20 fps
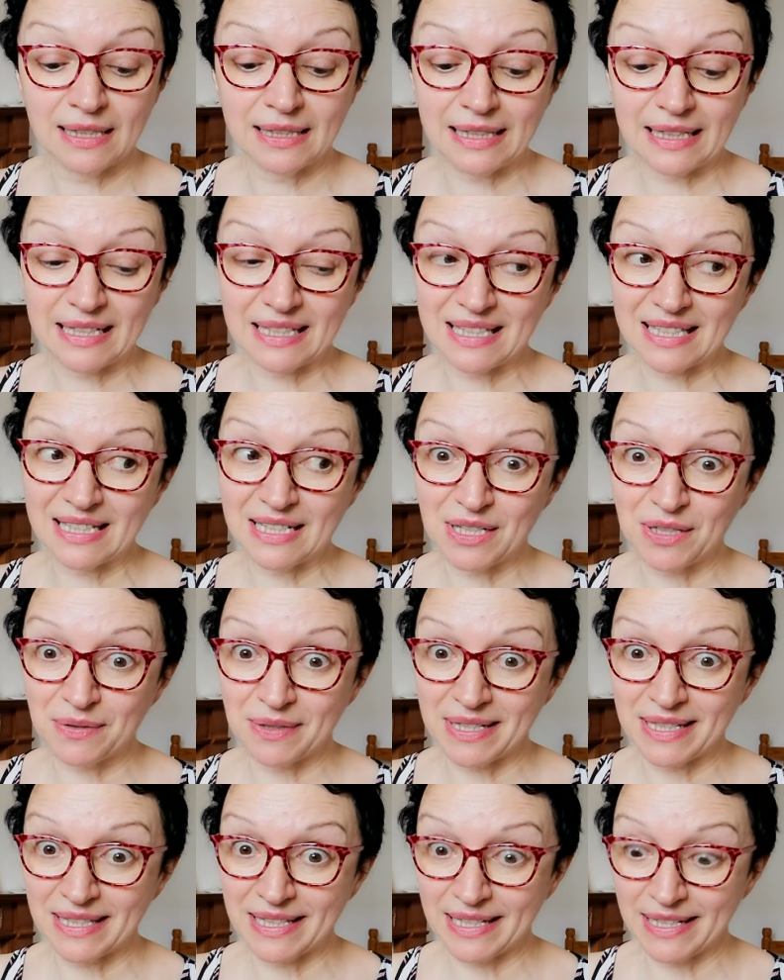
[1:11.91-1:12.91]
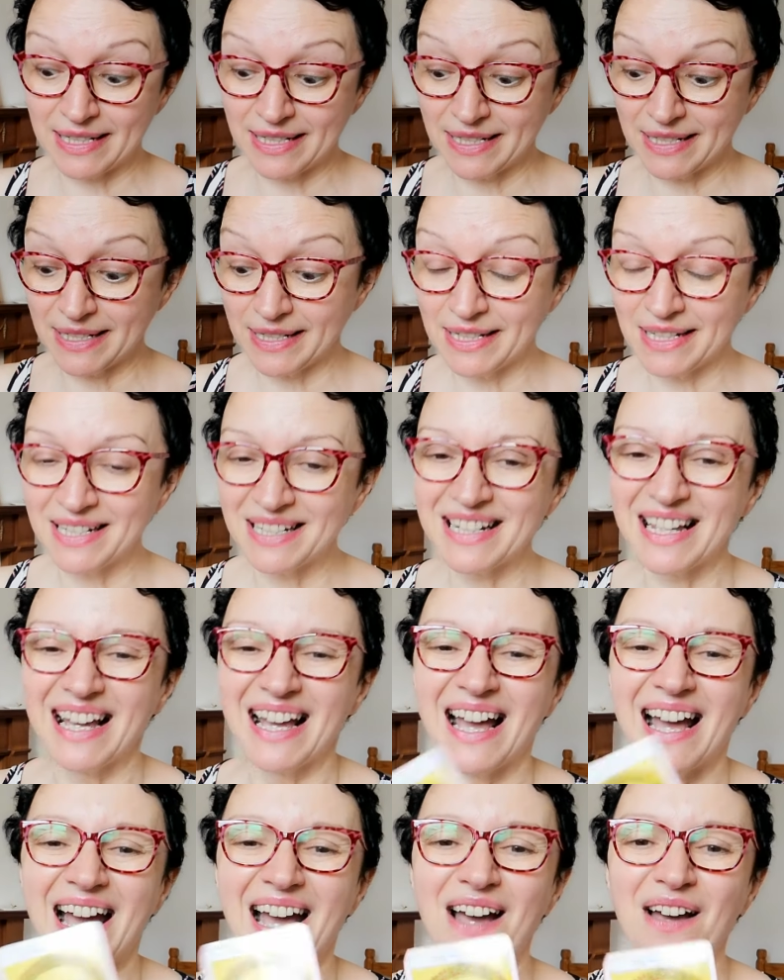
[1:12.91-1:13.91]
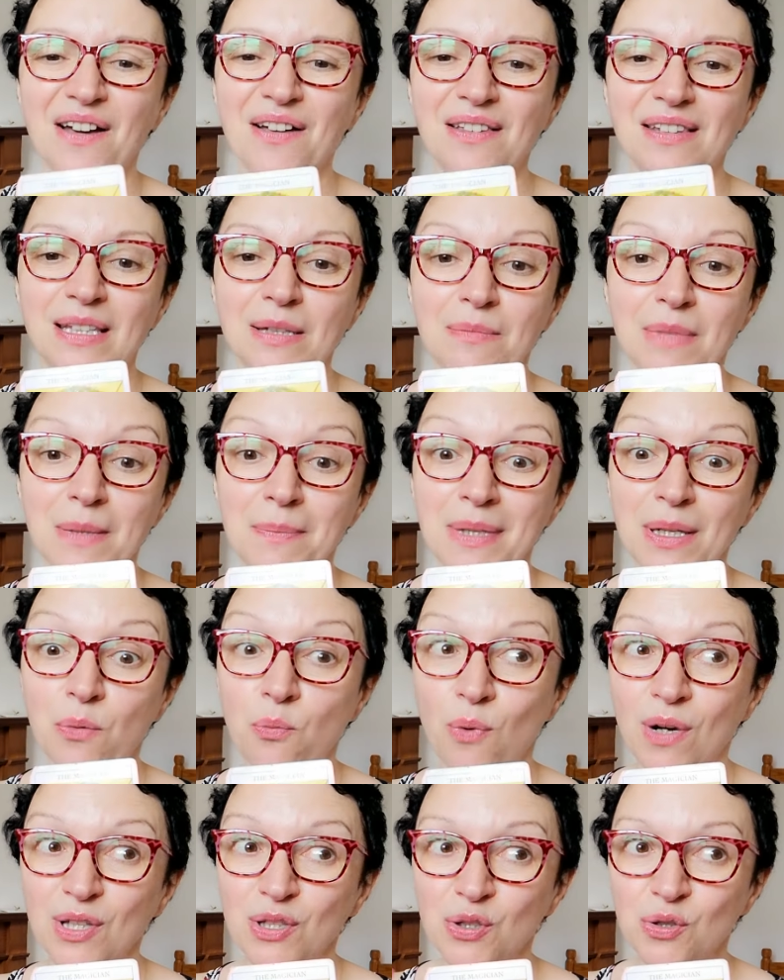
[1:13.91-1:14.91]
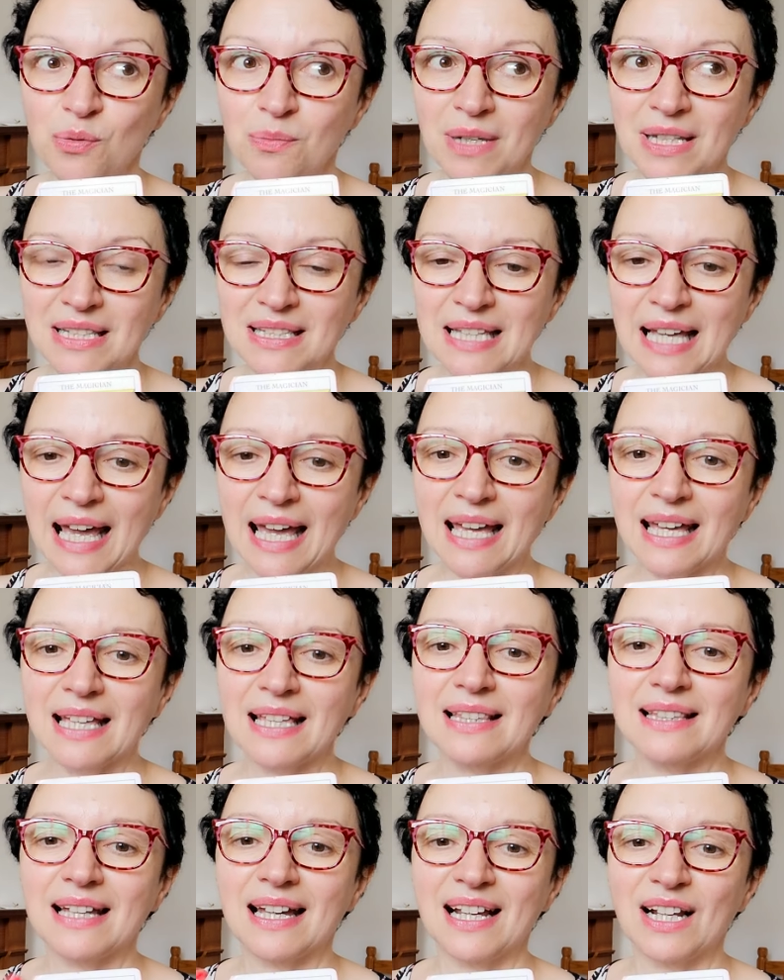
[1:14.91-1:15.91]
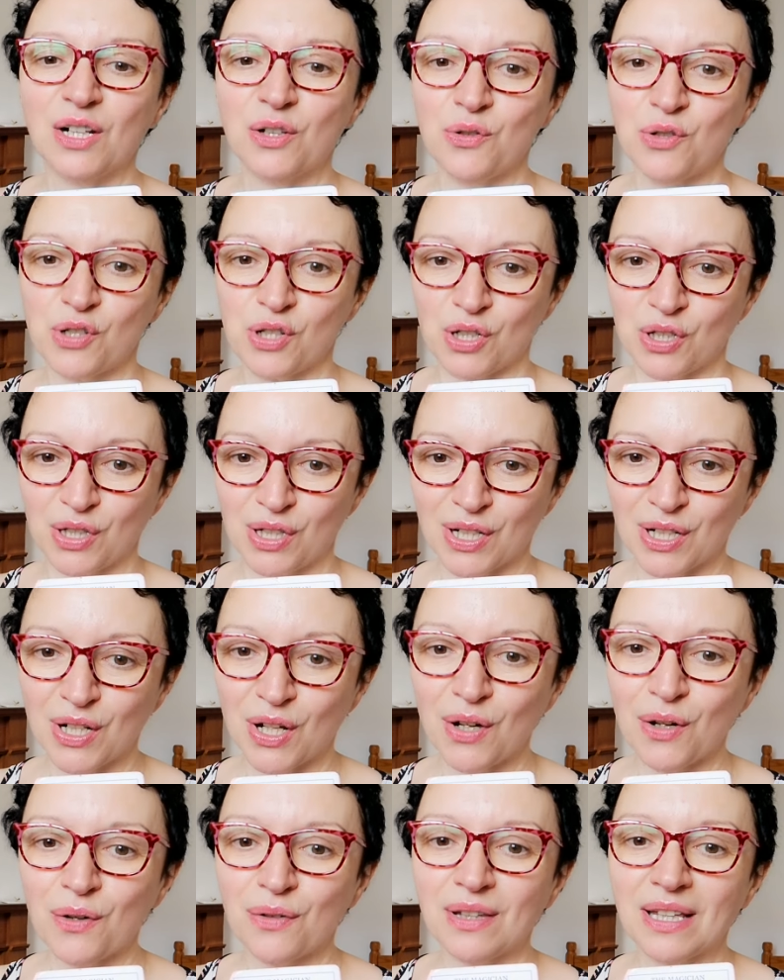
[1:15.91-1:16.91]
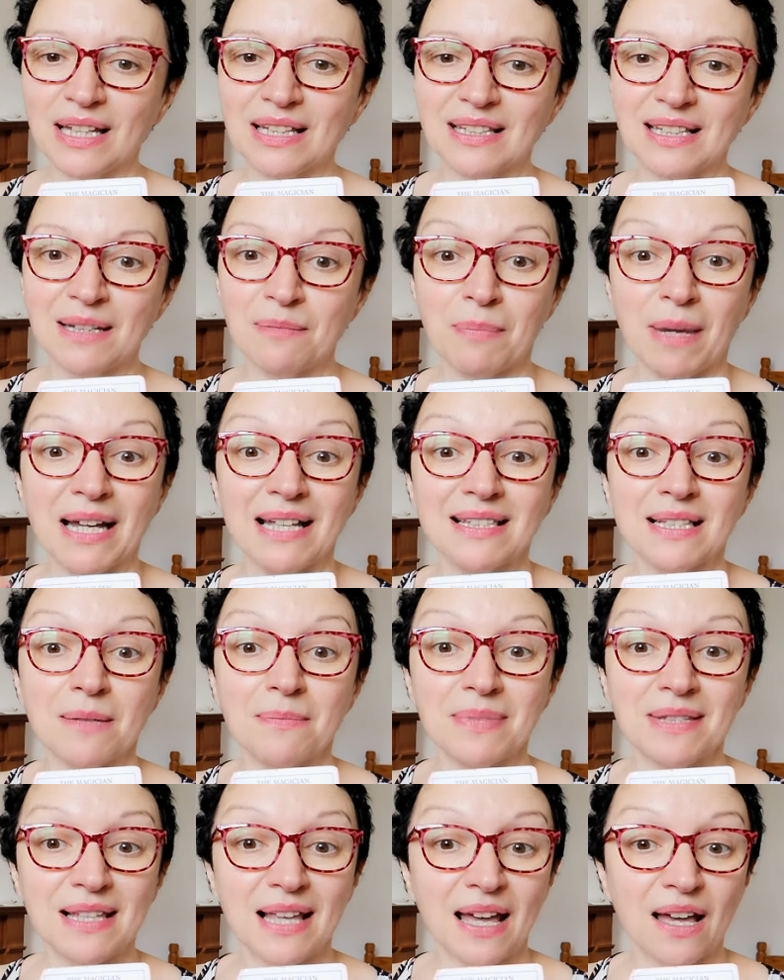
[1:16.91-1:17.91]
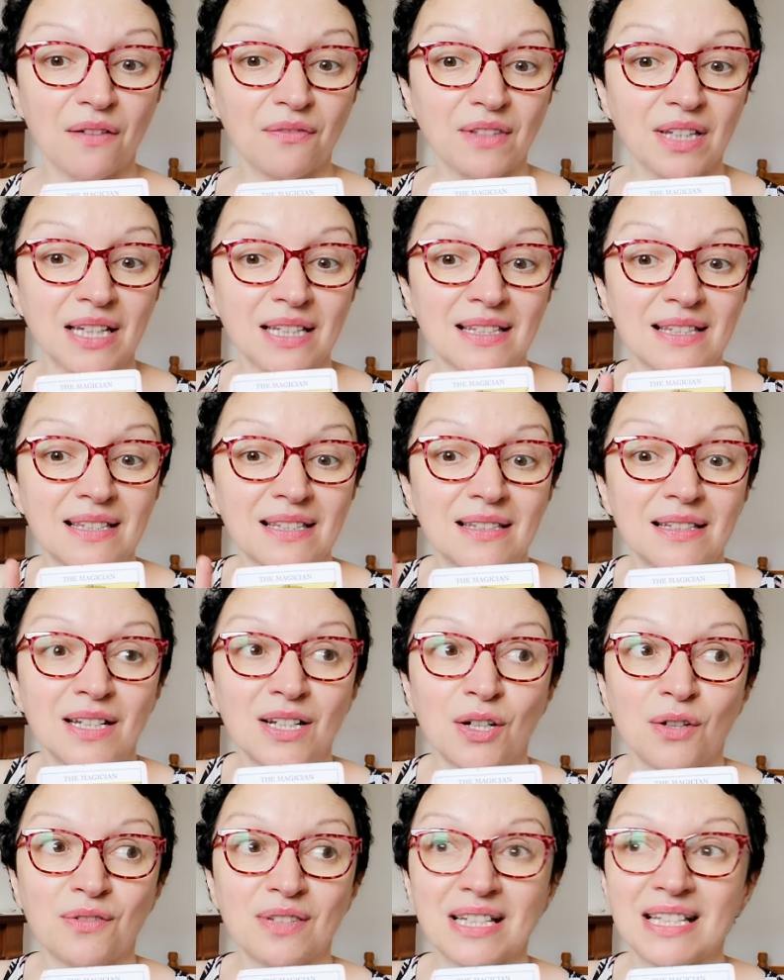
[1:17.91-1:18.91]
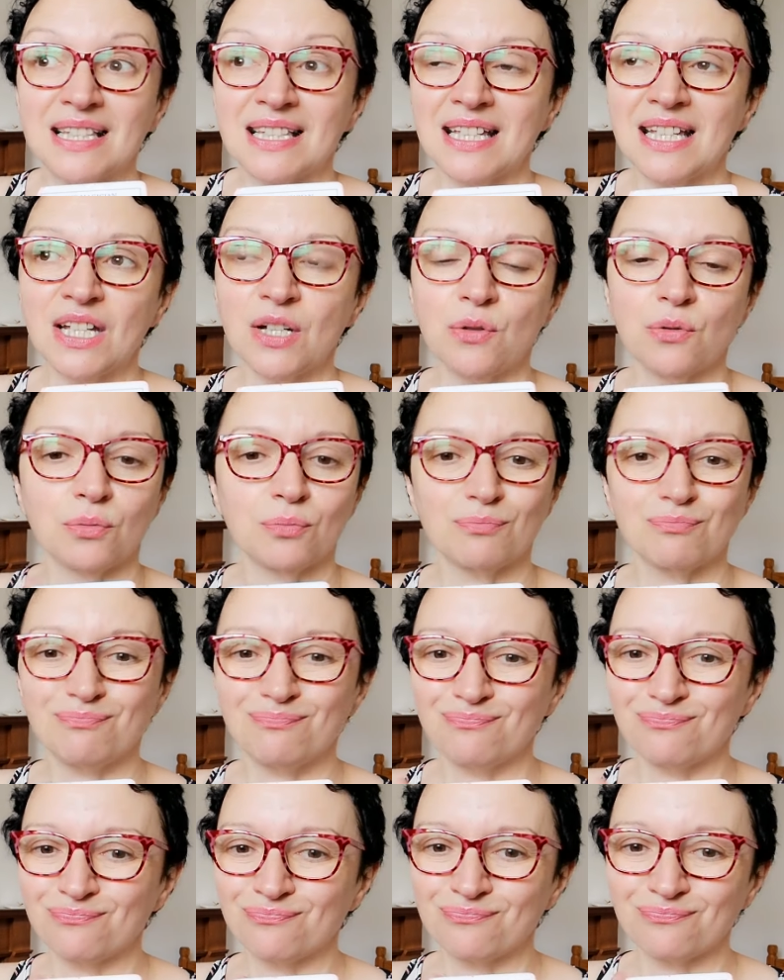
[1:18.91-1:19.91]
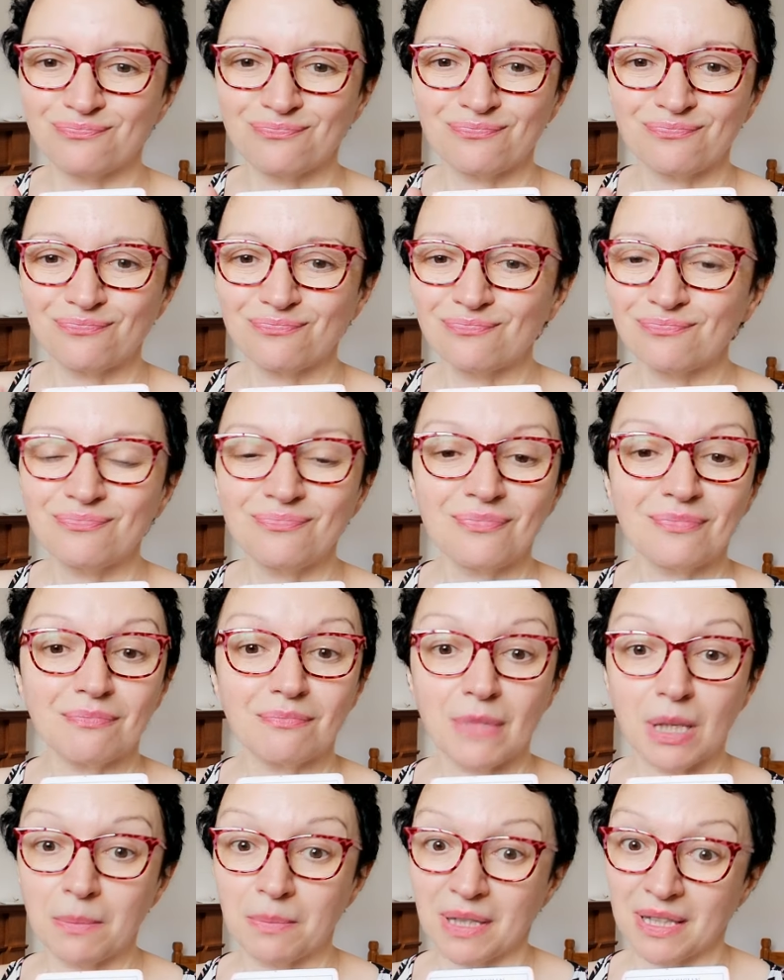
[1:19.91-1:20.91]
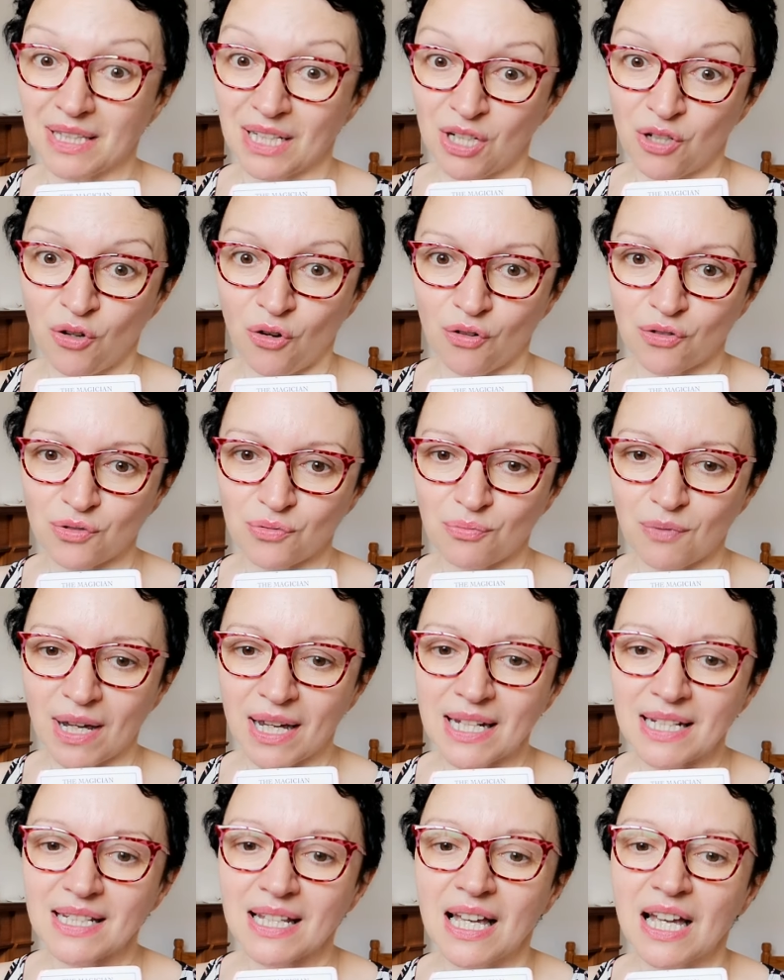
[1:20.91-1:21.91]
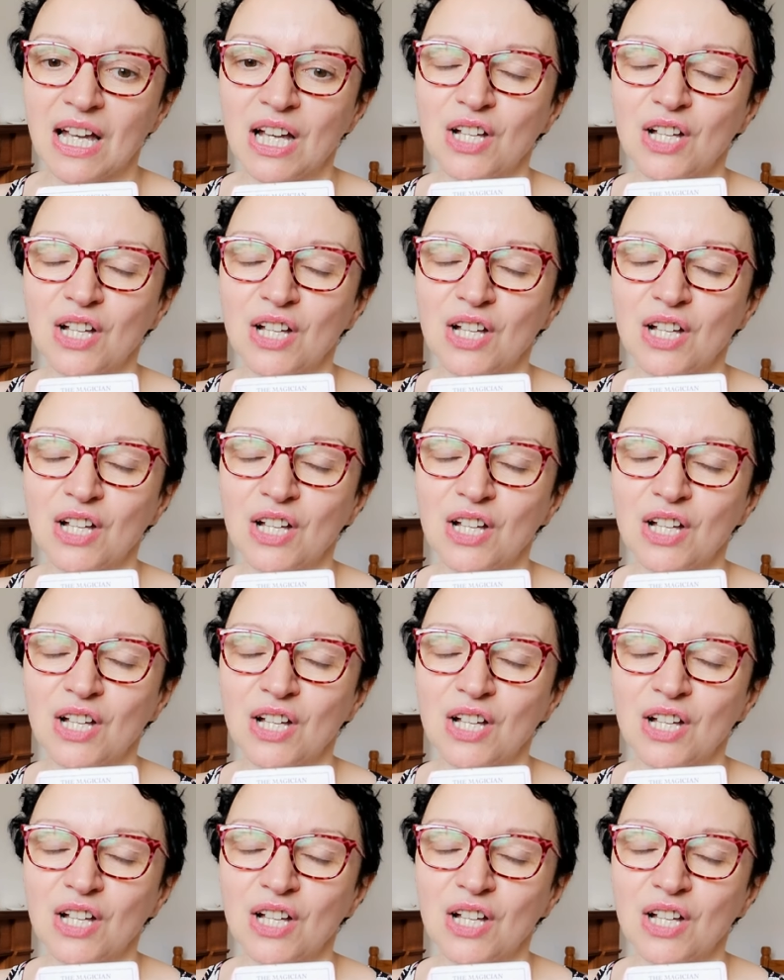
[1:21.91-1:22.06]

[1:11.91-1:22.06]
That's interesting indeed. Uh, they maybe want to maintain that illusion, you know, that they by themselves, they you know, they're single. Mm-mm-mm-mm. Maybe they're not, right?